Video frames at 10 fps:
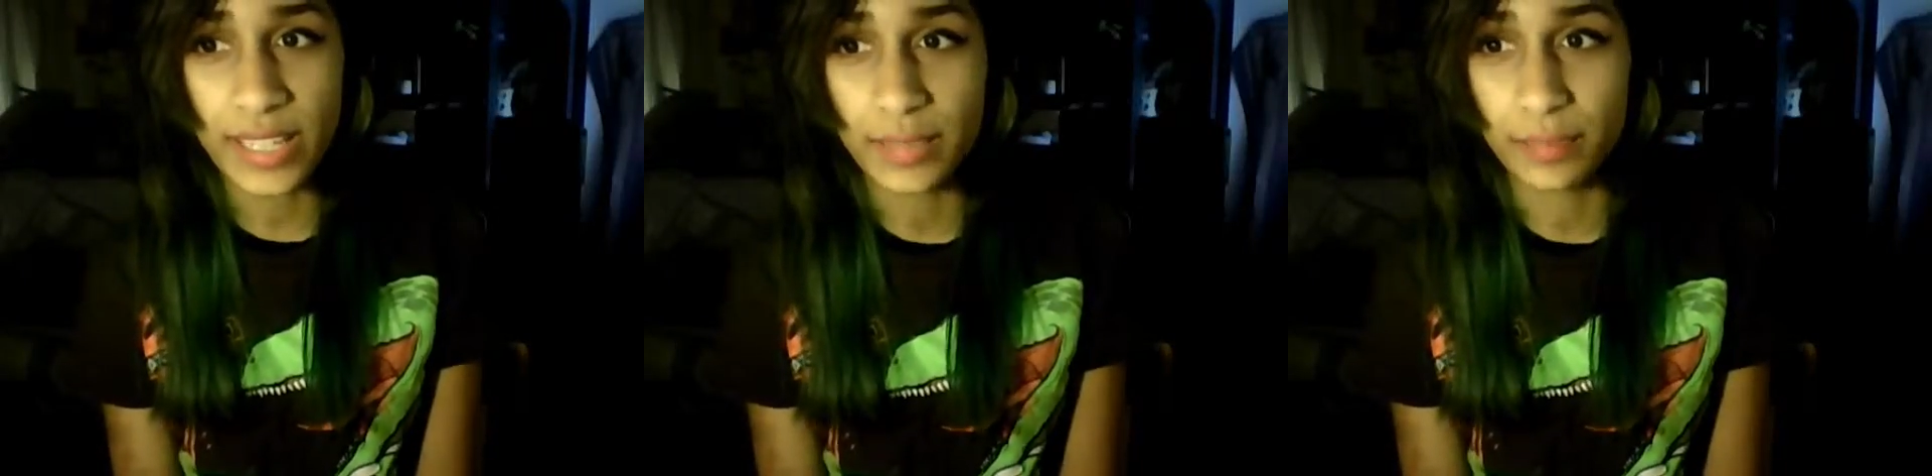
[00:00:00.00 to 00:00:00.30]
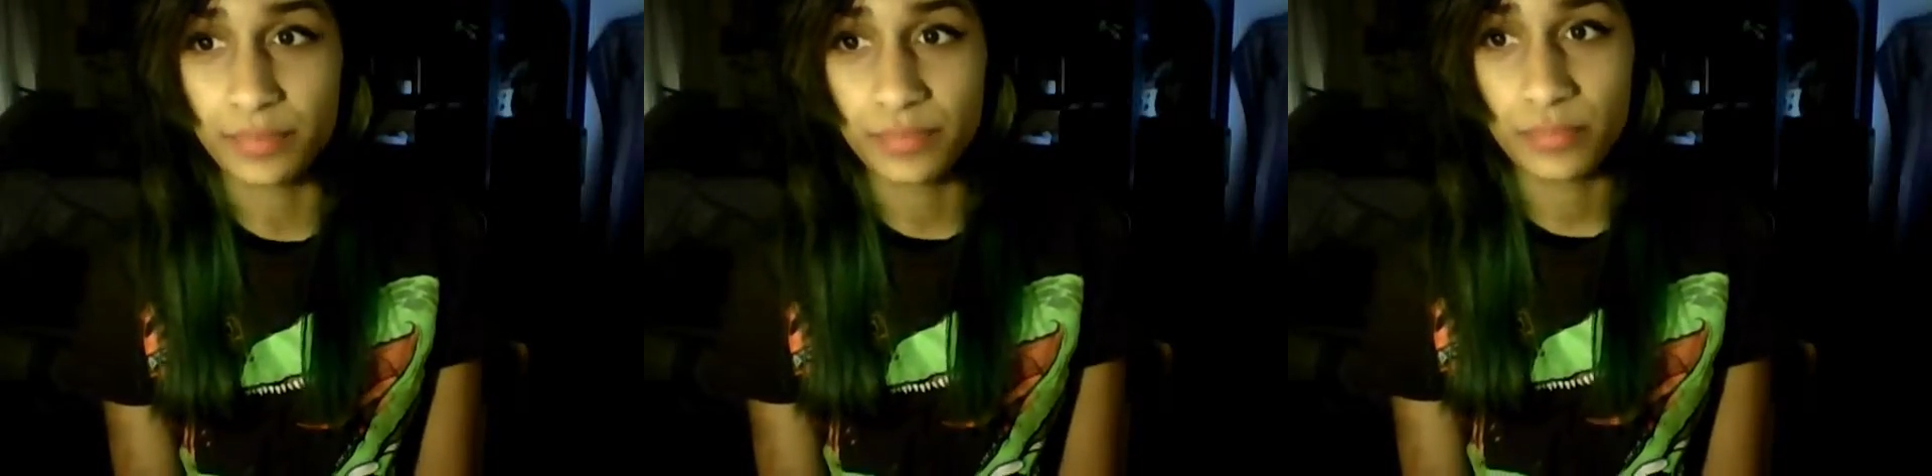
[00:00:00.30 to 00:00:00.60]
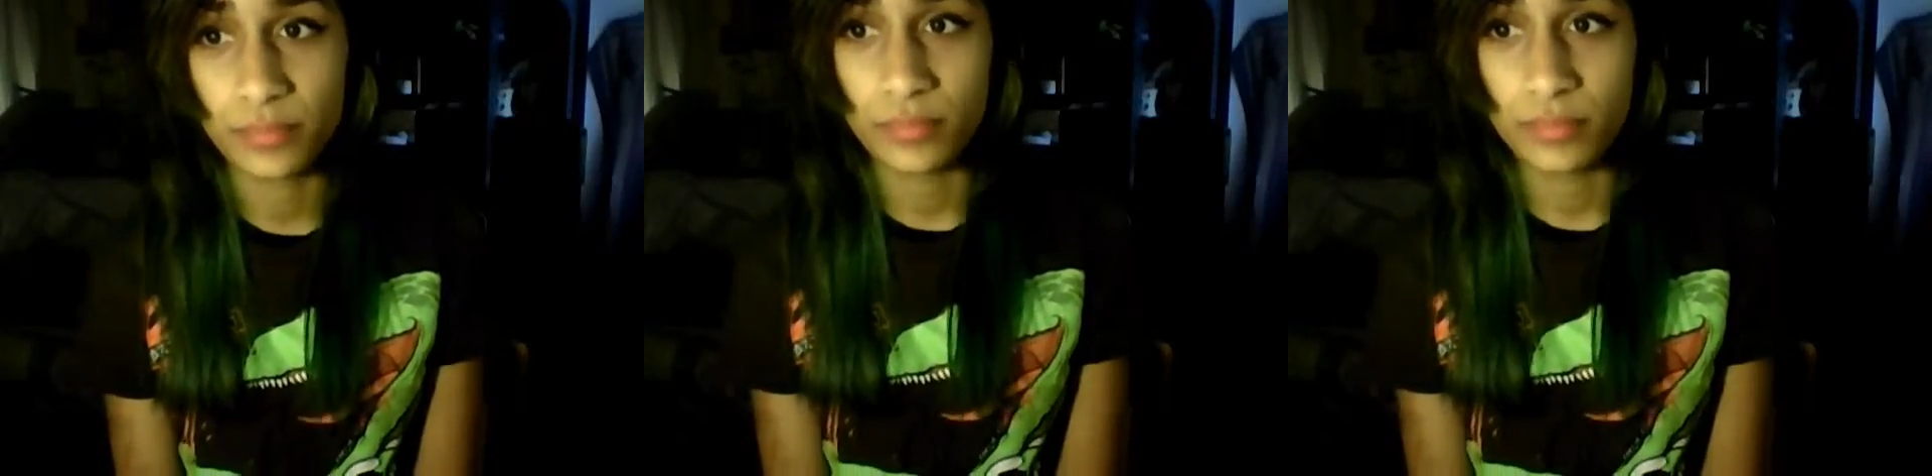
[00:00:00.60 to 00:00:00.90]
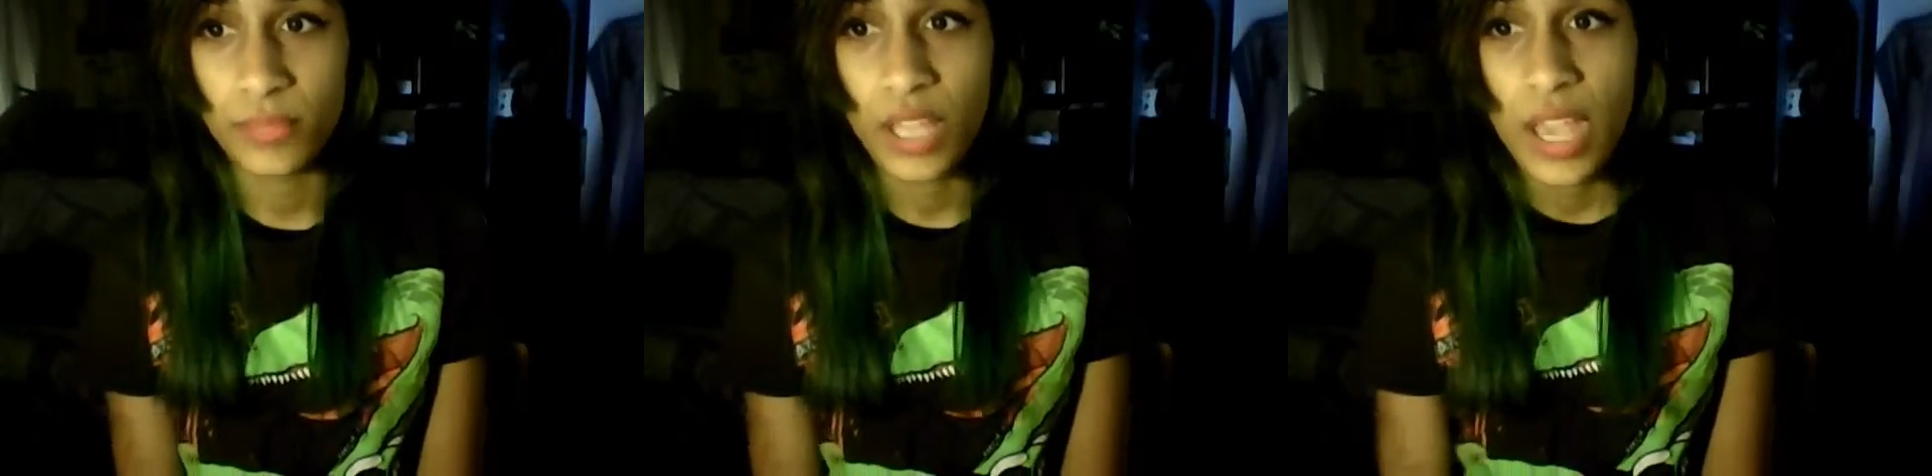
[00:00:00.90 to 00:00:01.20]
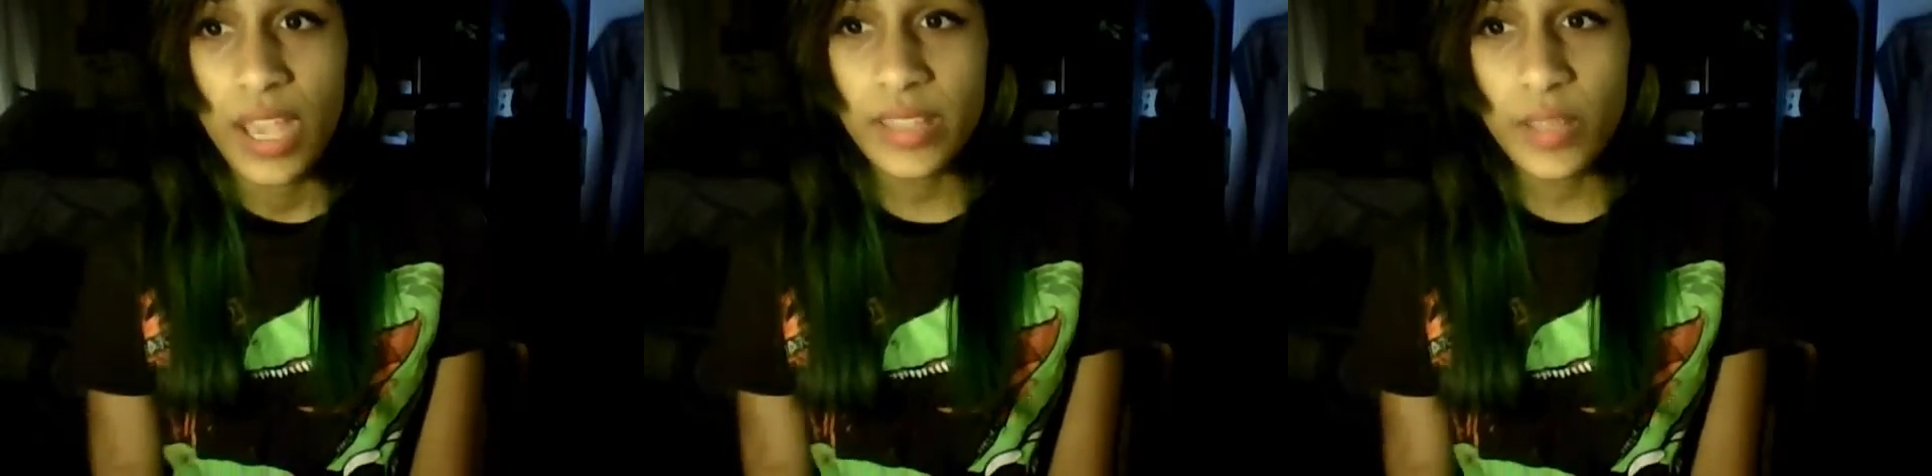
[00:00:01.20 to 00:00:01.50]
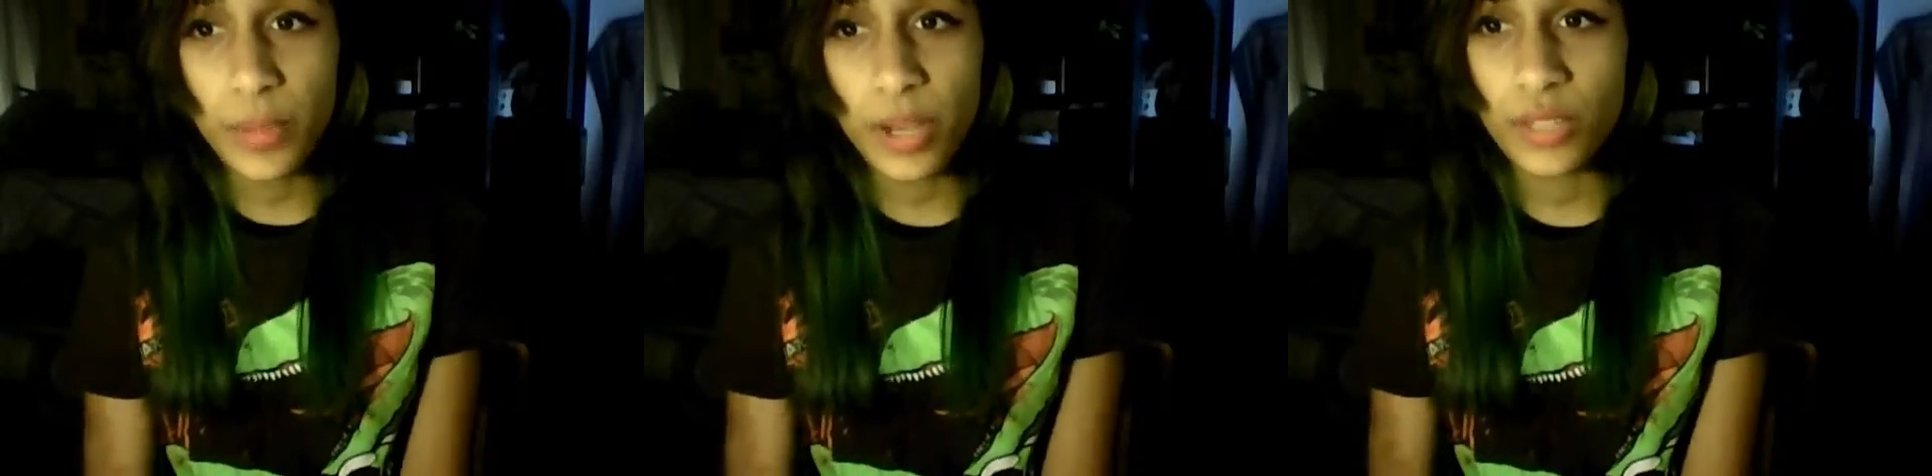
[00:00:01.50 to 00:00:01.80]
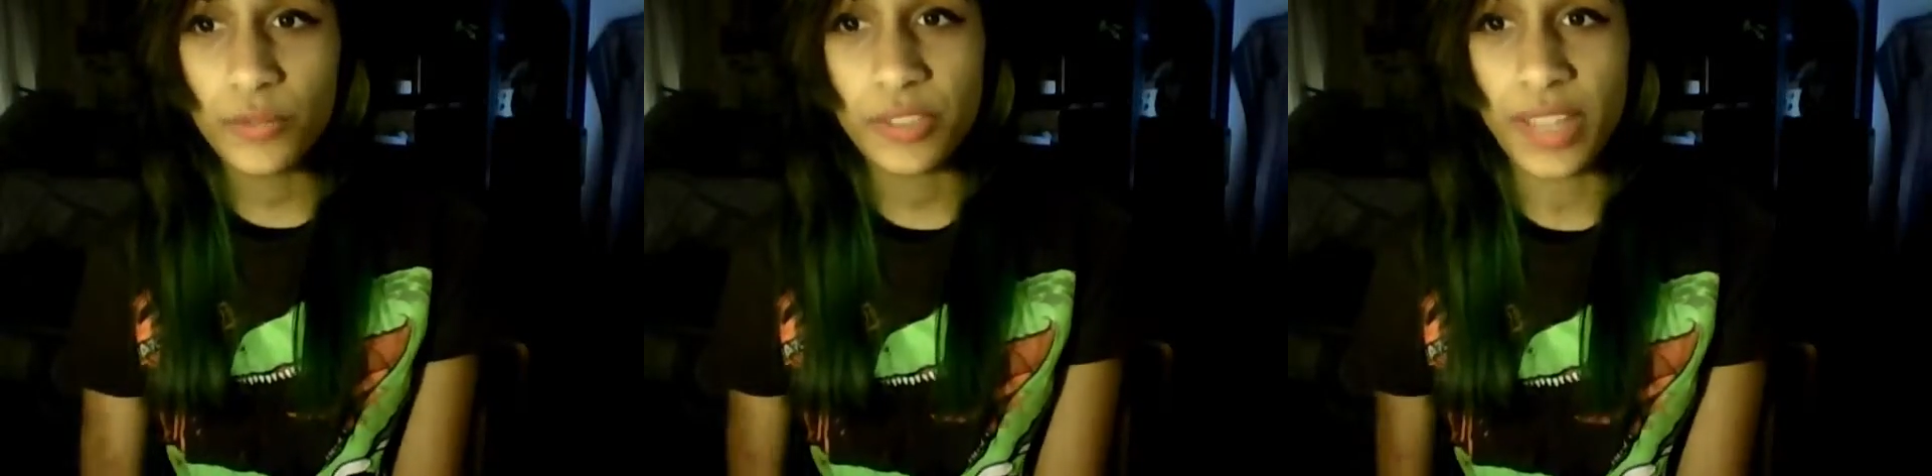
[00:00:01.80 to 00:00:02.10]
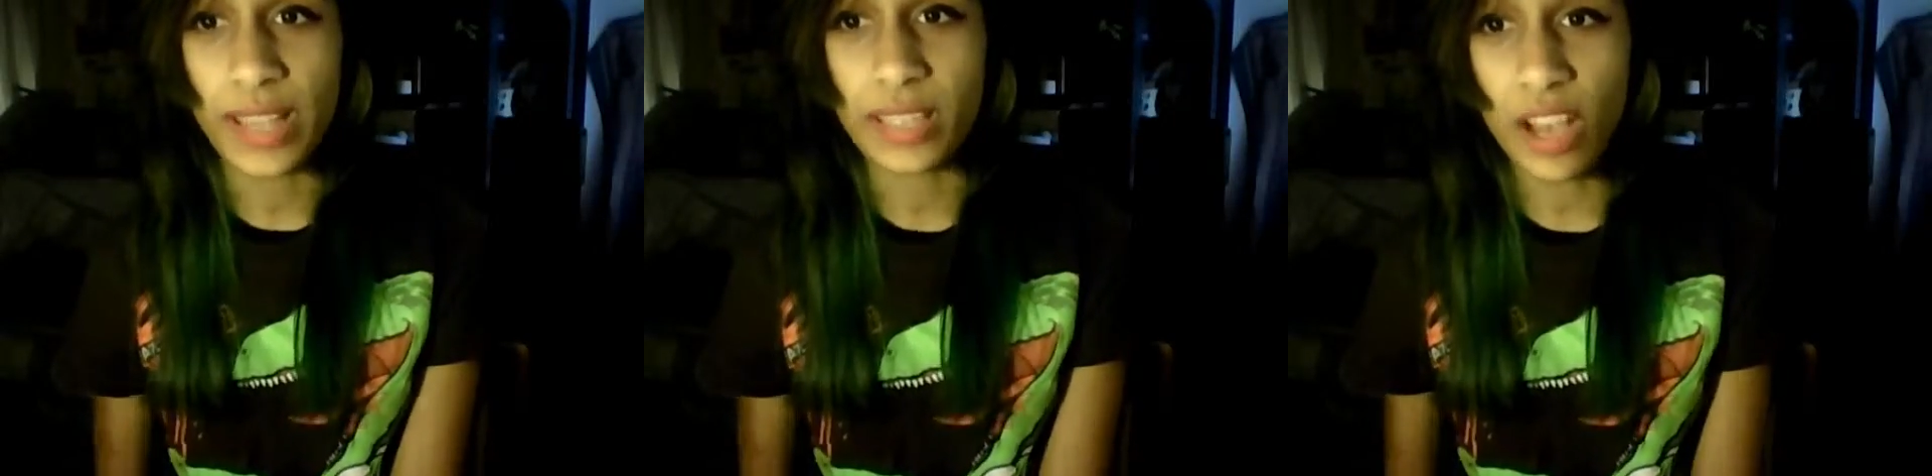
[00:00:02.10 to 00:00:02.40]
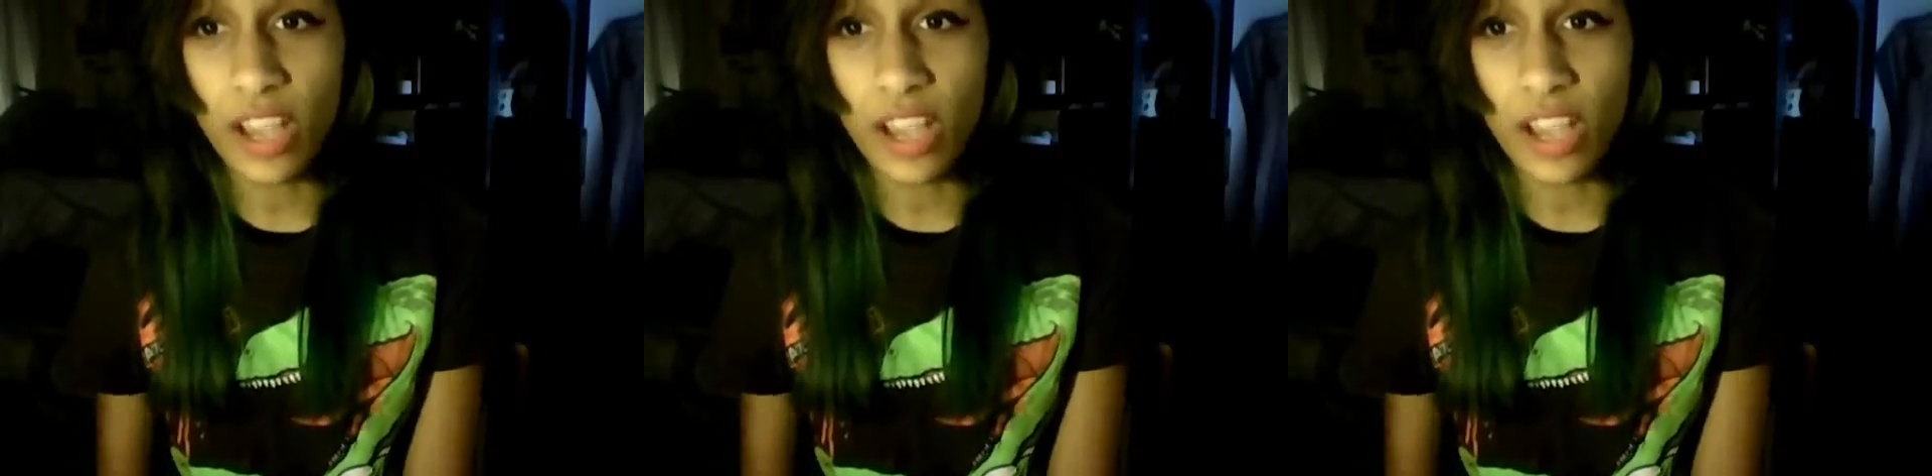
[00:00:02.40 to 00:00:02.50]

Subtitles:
In the past few days,